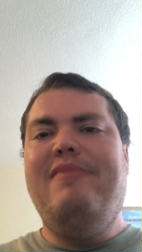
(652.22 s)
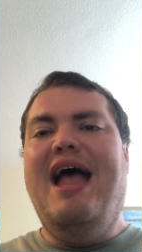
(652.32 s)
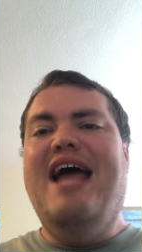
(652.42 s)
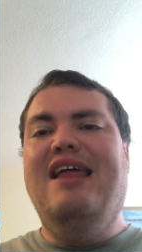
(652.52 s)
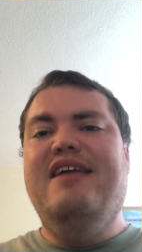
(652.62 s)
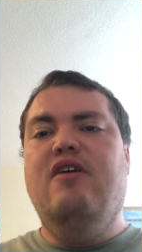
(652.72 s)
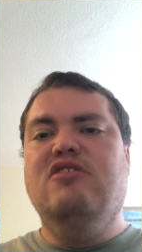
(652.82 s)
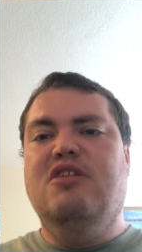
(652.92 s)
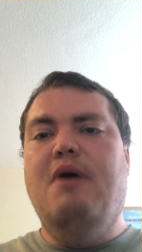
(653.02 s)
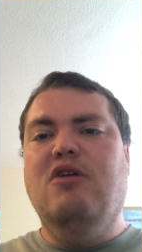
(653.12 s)
I like
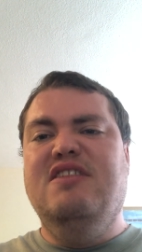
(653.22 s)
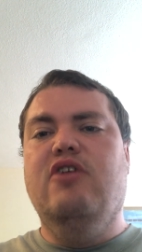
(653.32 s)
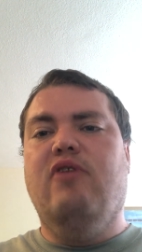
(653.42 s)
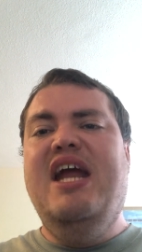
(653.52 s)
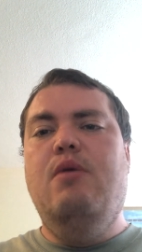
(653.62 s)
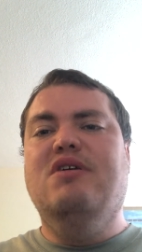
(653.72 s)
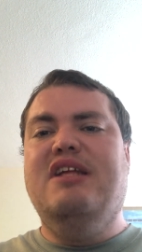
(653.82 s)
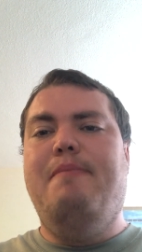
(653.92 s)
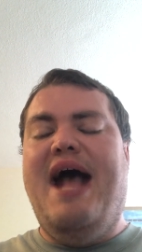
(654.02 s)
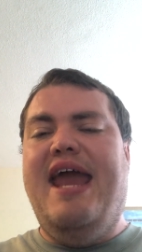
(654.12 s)
those the most. And the green
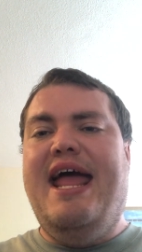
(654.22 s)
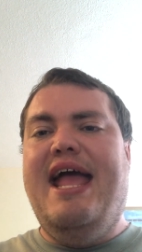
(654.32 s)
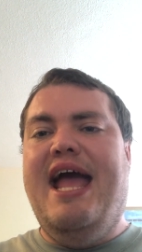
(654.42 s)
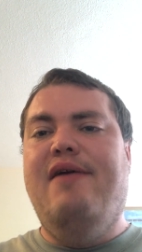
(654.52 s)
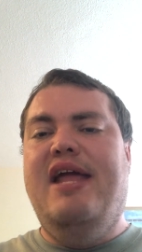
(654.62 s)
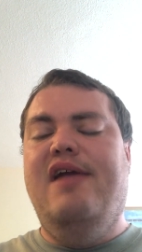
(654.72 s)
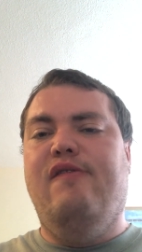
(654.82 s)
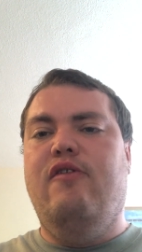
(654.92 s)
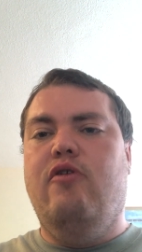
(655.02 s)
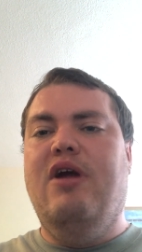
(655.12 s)
wasn't bad eh,
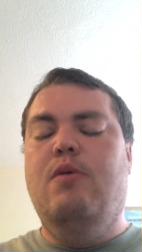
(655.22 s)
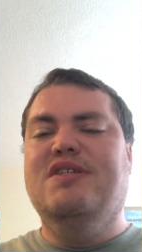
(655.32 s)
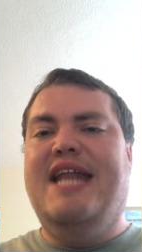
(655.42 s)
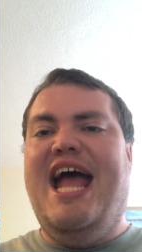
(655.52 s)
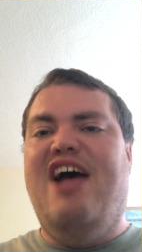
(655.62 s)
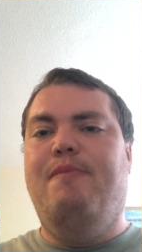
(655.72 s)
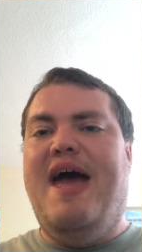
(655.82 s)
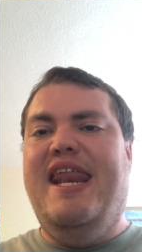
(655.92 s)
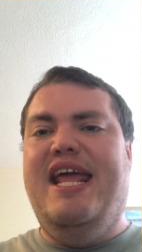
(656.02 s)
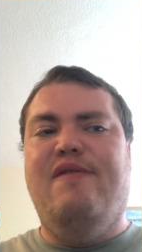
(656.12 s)
either. The green wasn't half
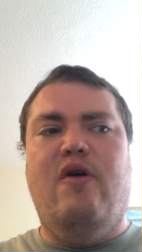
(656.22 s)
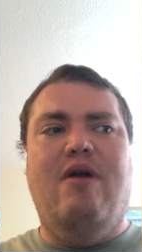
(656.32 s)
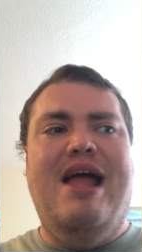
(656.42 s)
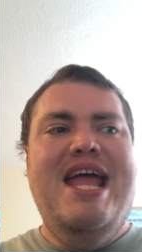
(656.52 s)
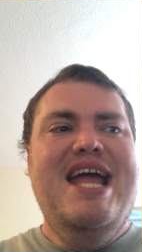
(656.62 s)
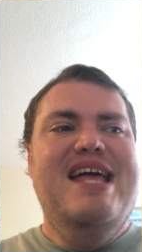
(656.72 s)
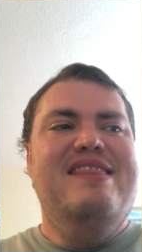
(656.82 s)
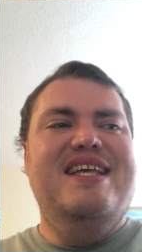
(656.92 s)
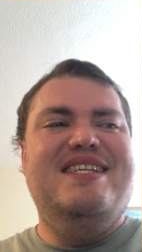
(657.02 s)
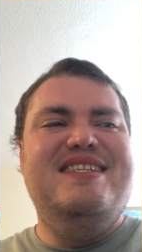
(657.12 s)
bad either, right?
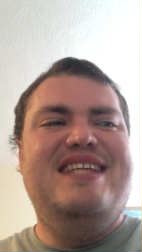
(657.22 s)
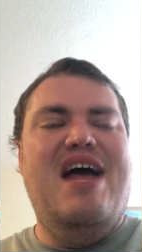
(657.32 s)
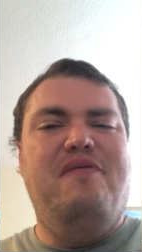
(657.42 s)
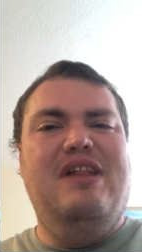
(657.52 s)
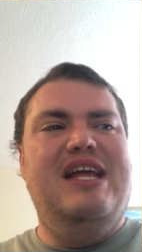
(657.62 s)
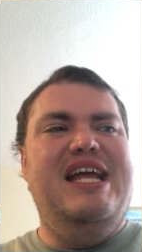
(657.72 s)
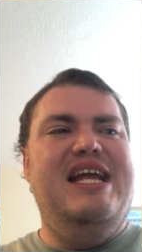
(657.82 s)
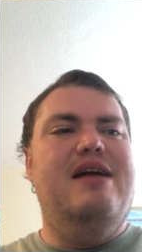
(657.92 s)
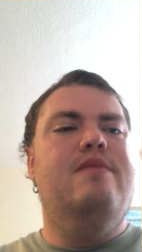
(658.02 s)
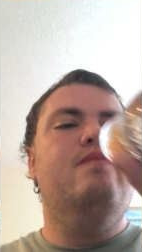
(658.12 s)
This is definitely...